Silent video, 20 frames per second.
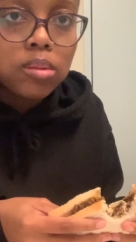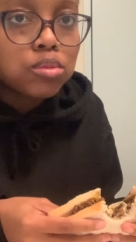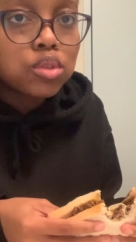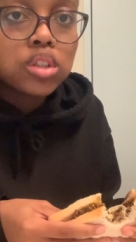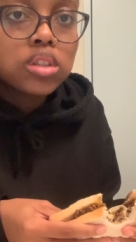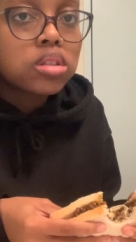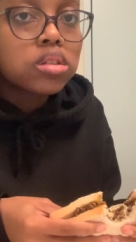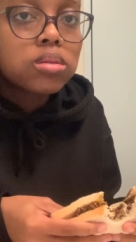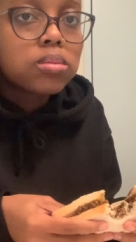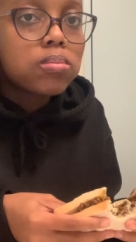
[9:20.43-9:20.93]
I'm
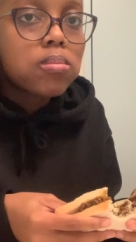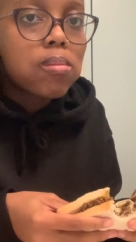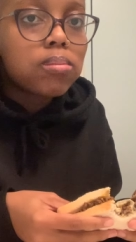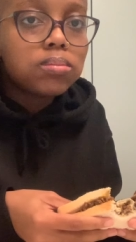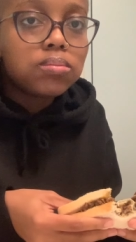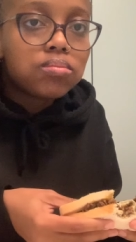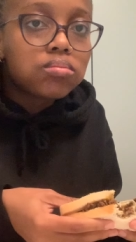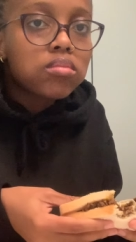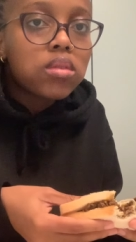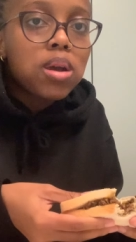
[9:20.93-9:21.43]

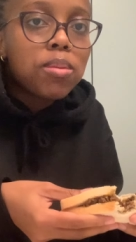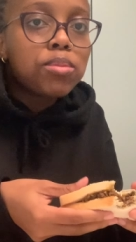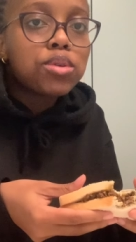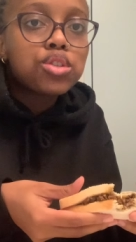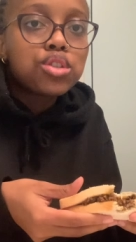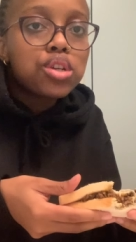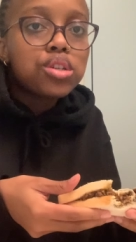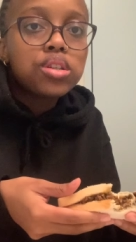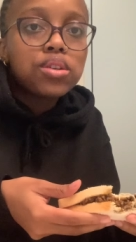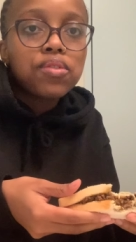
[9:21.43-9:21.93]
just, I'm a
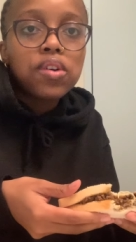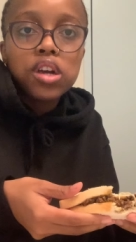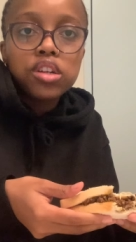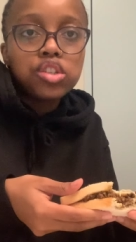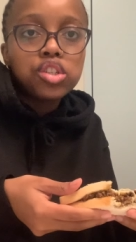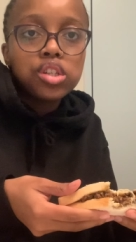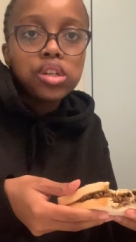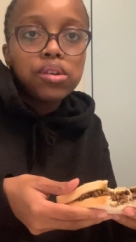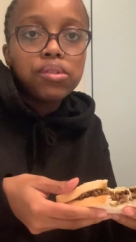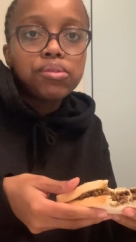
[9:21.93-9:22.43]

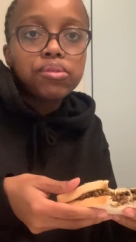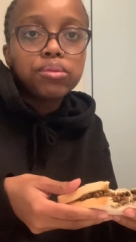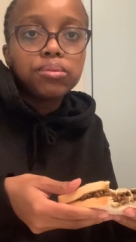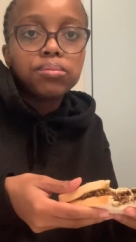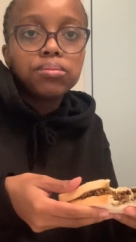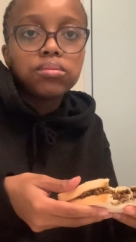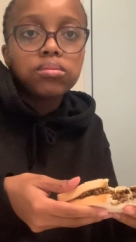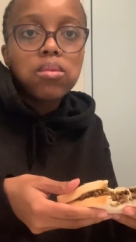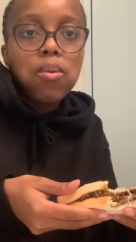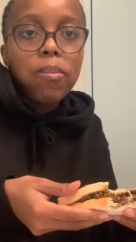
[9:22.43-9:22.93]
certified chef.
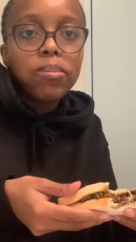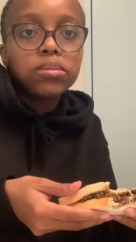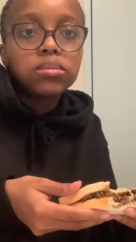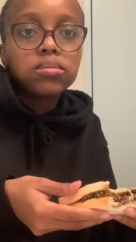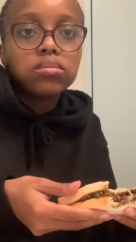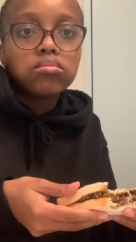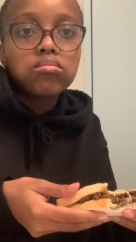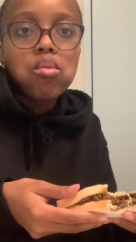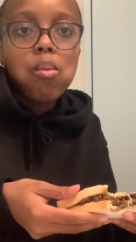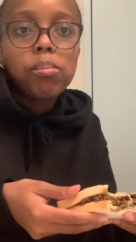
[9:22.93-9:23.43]

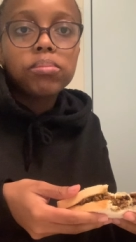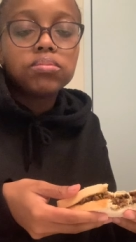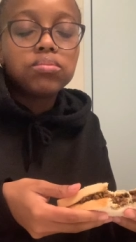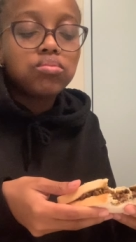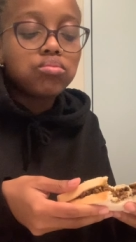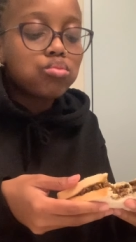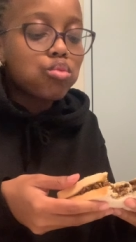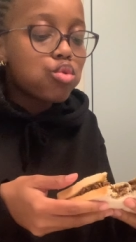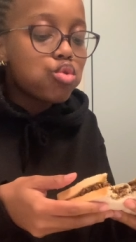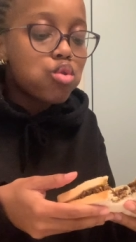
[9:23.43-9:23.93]

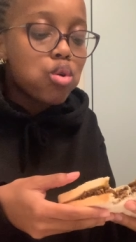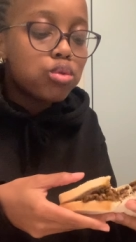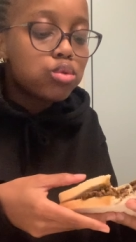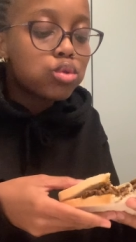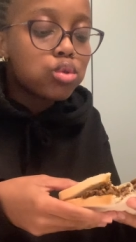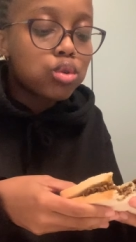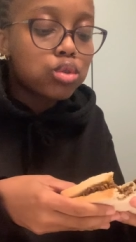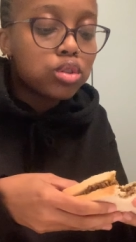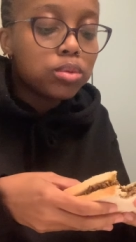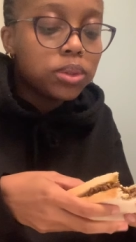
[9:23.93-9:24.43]
Don't
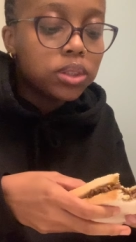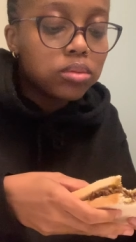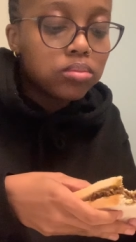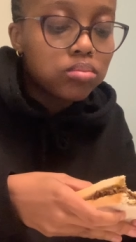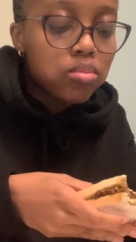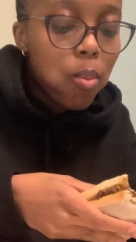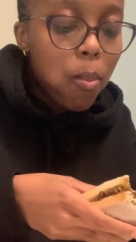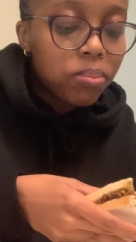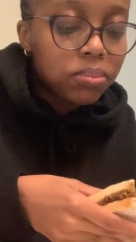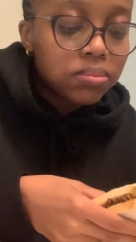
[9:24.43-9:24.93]
talk to
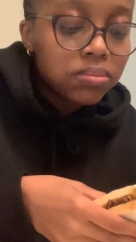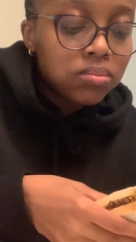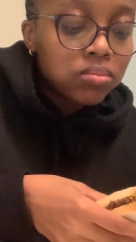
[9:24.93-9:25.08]
me.